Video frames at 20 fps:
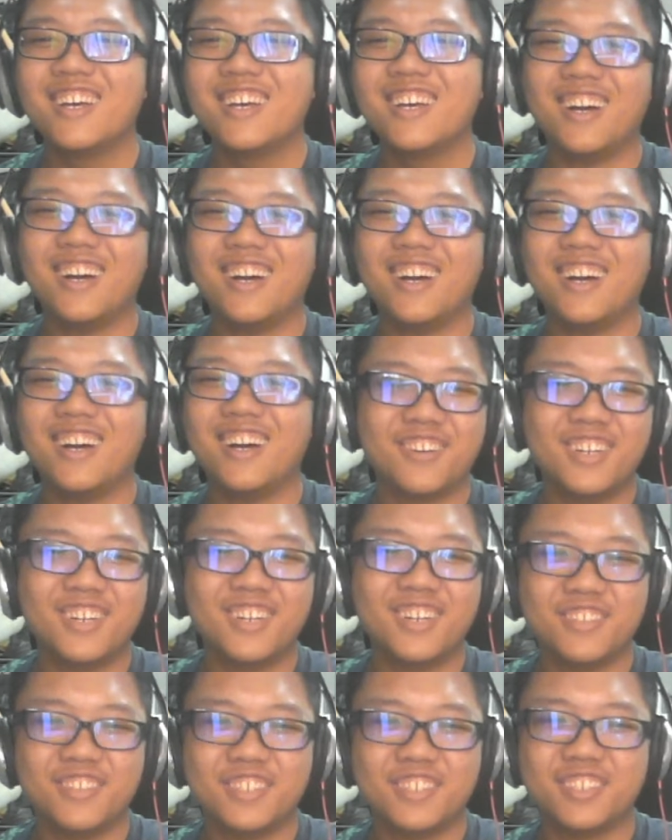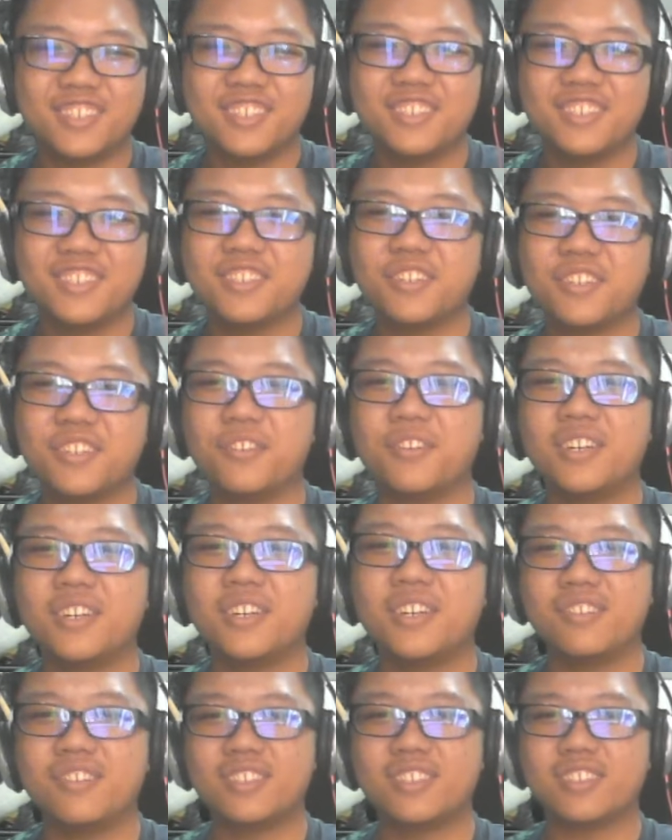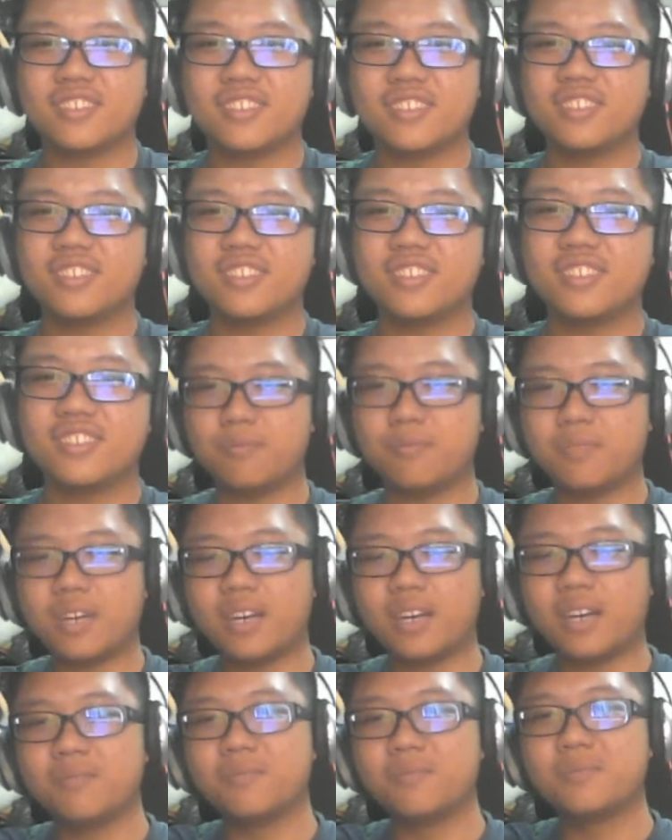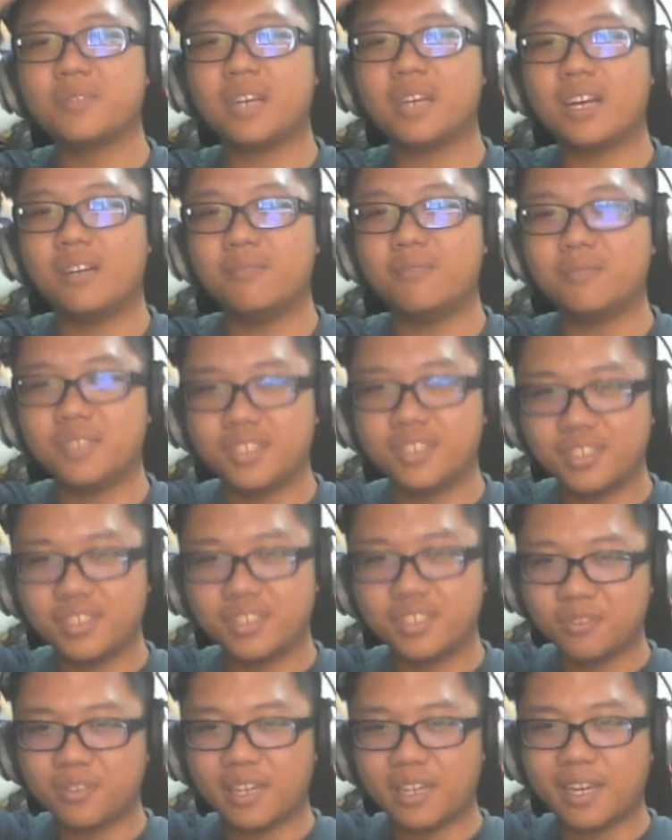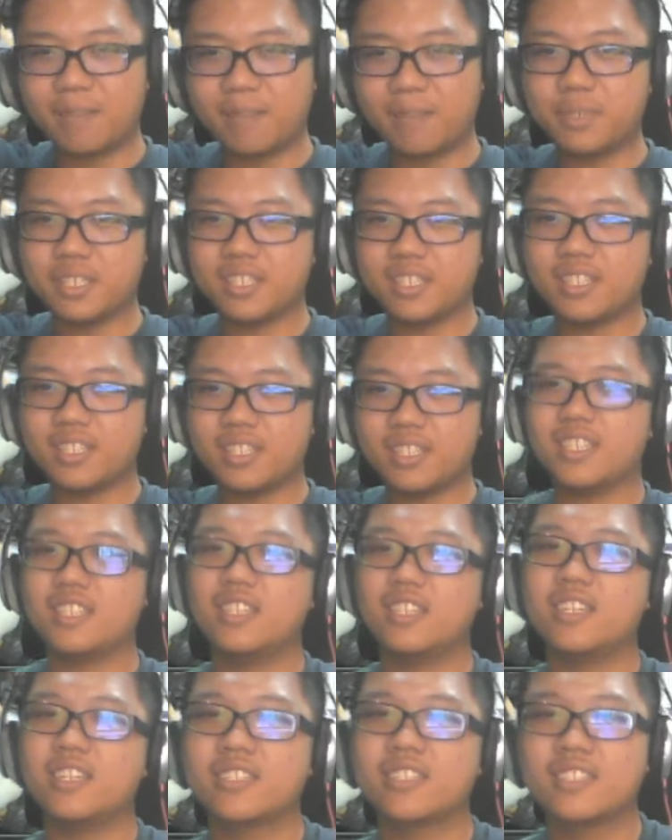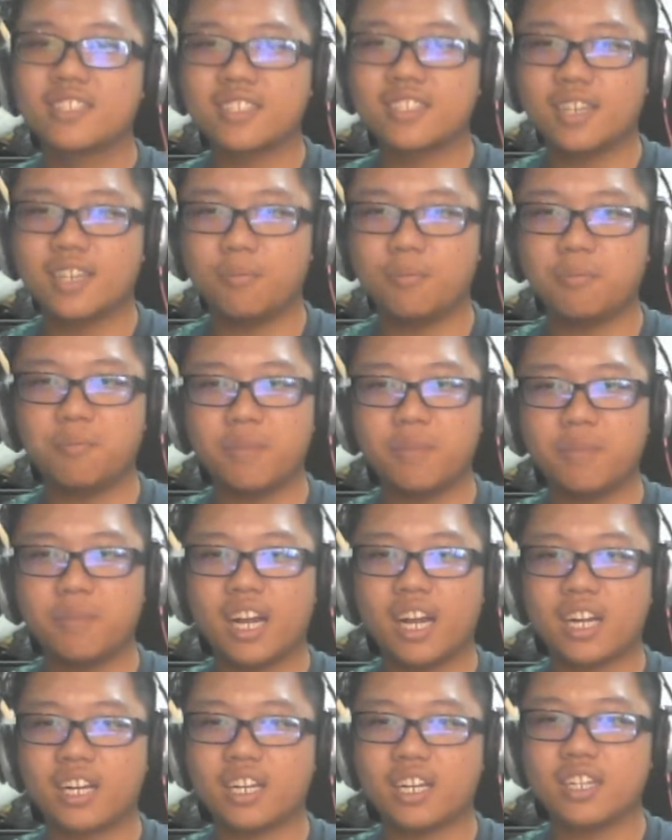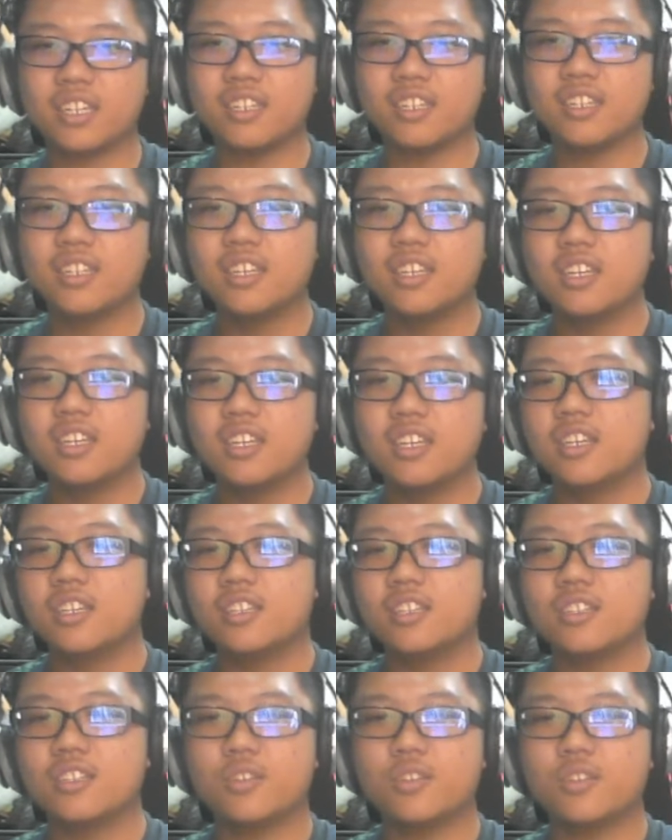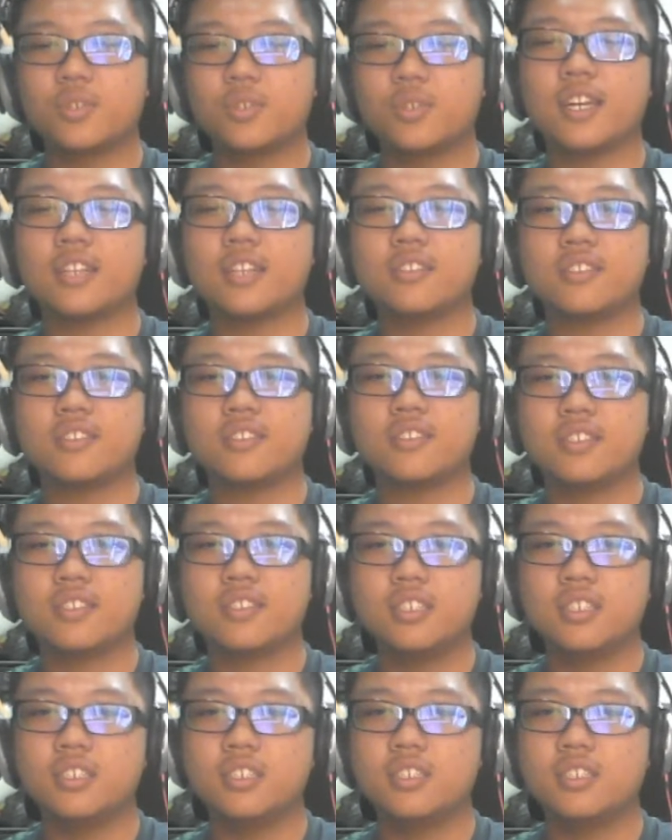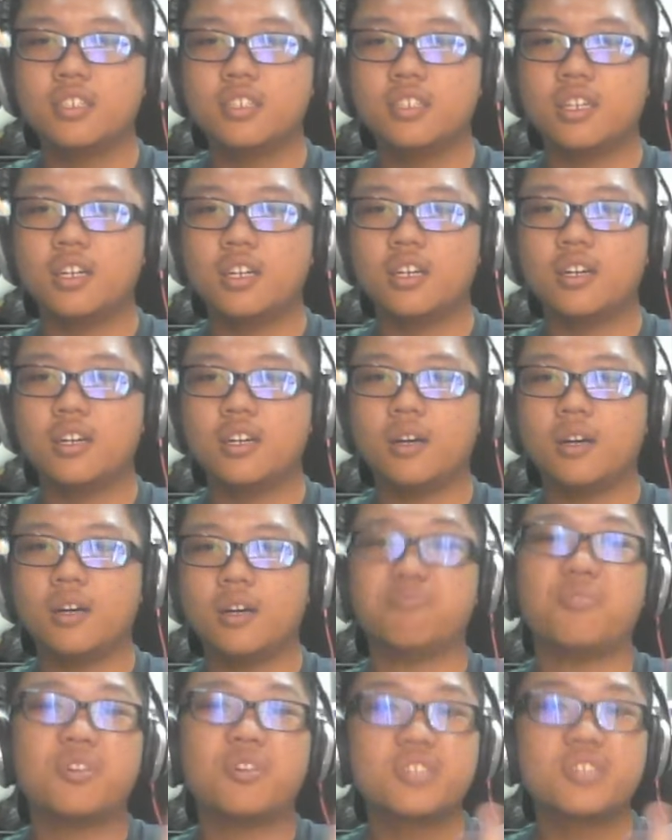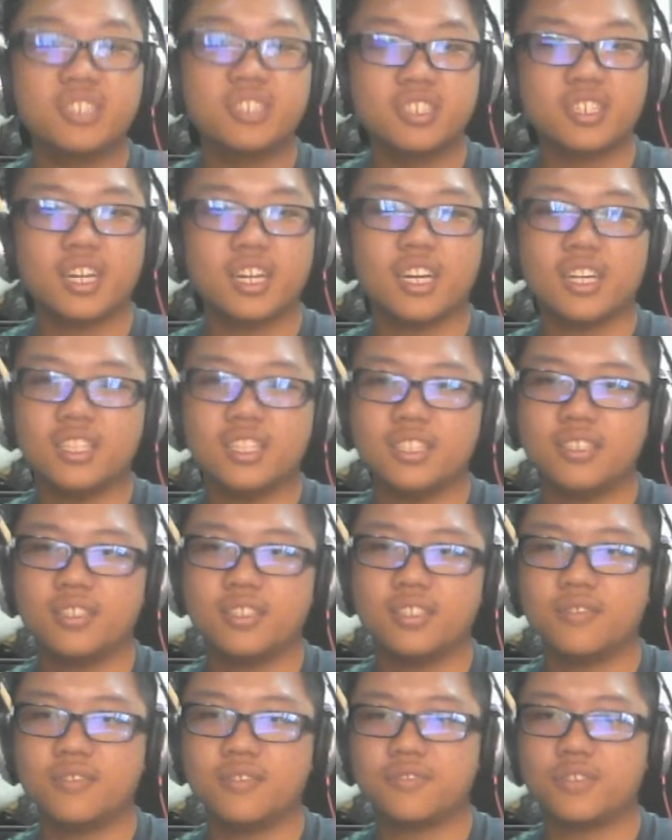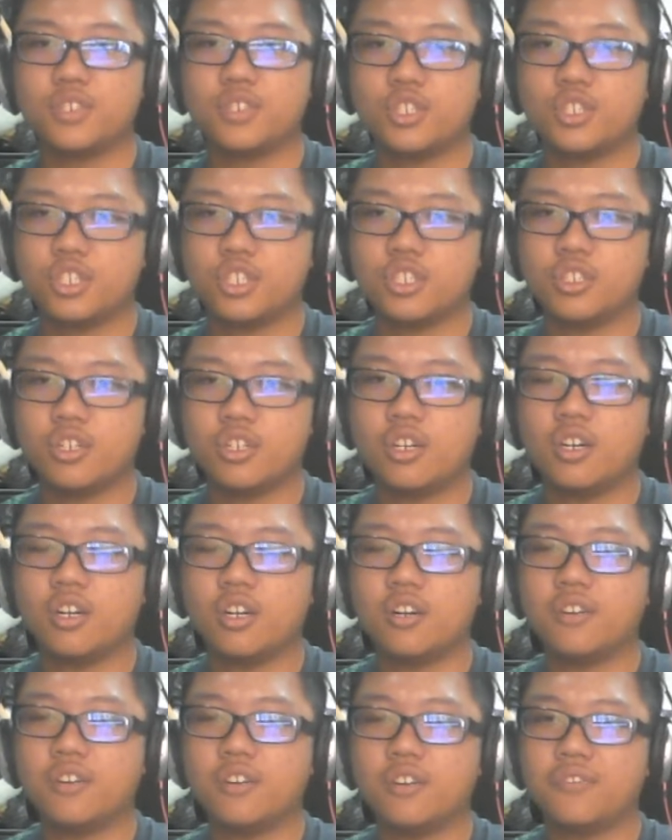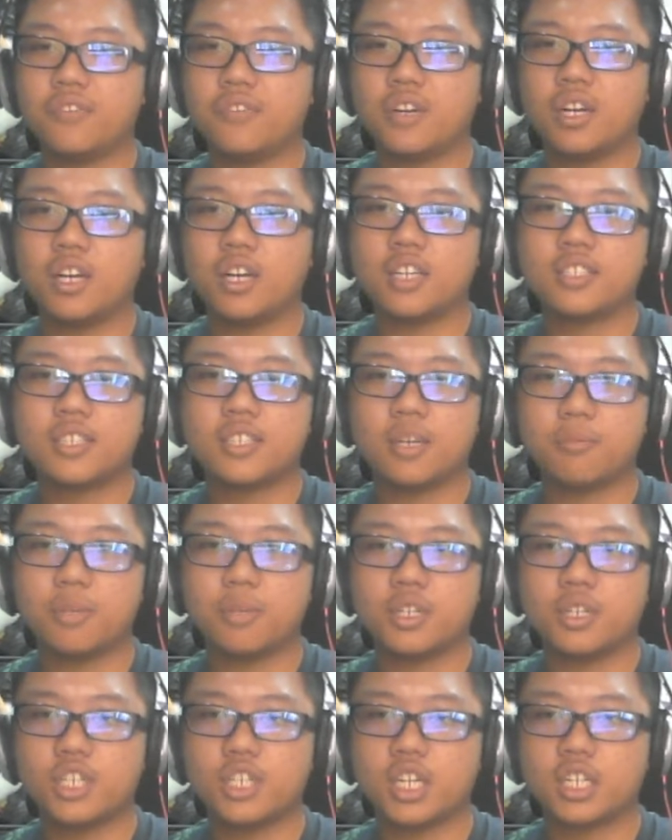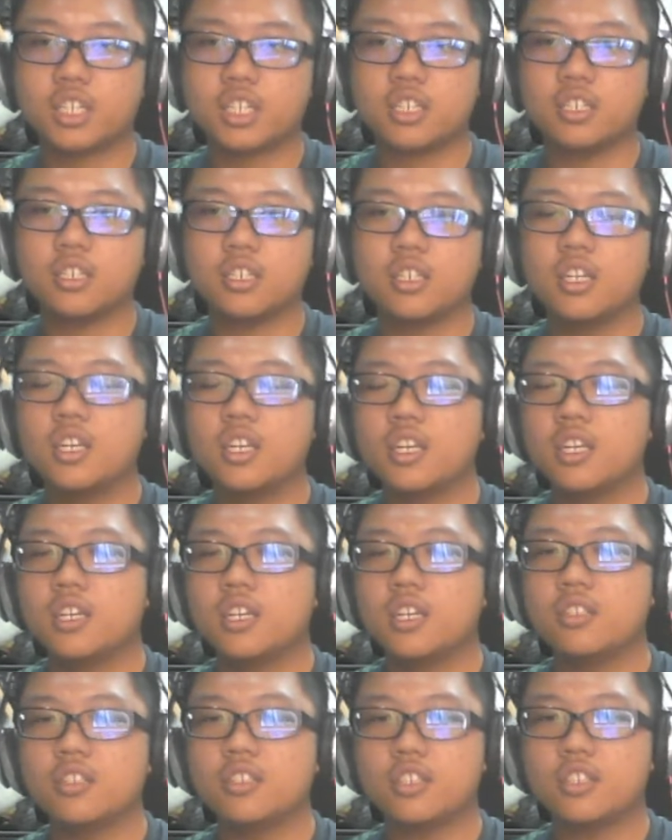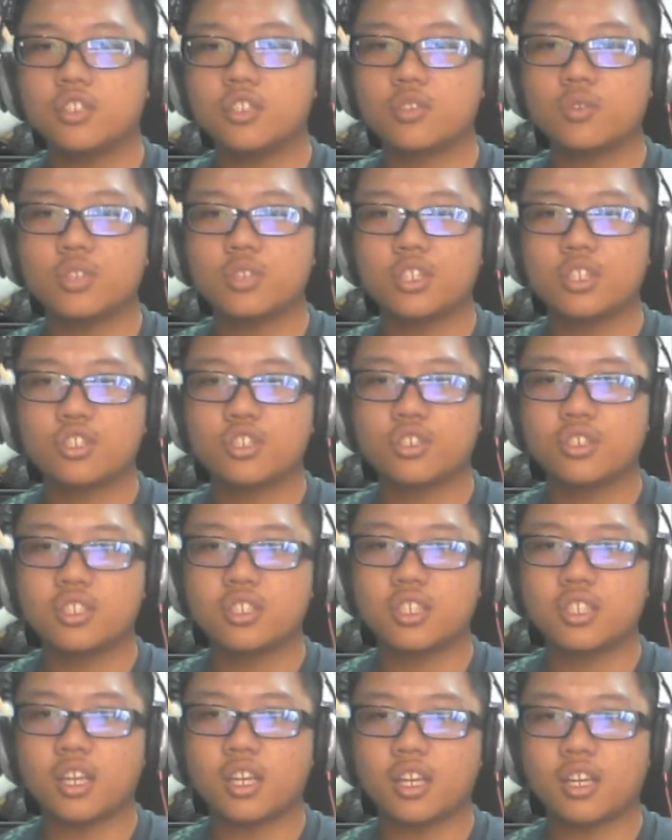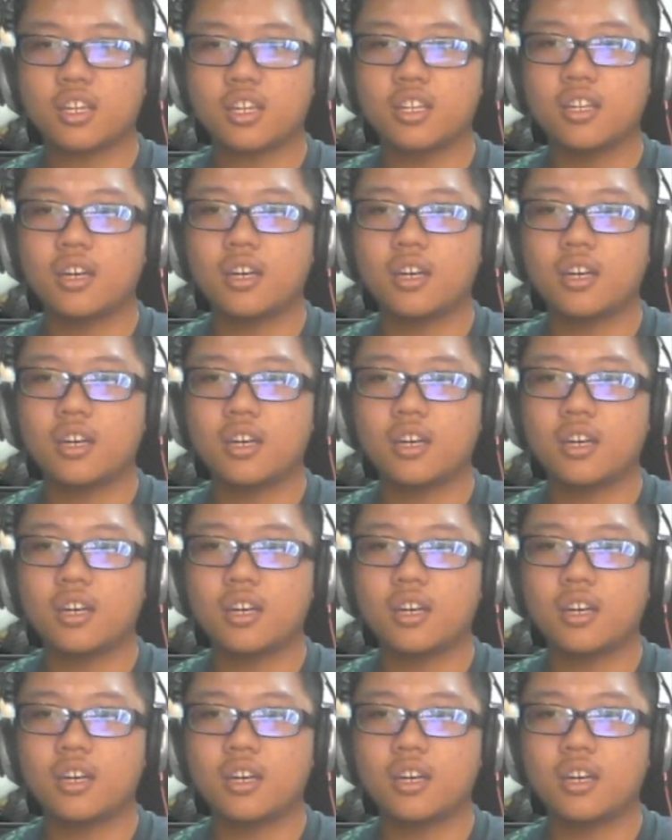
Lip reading: What a return, though! What a return! I'm so happy that it's come back, and you know, we get to see a modernized version of Samurai Jack, and it's just so interesting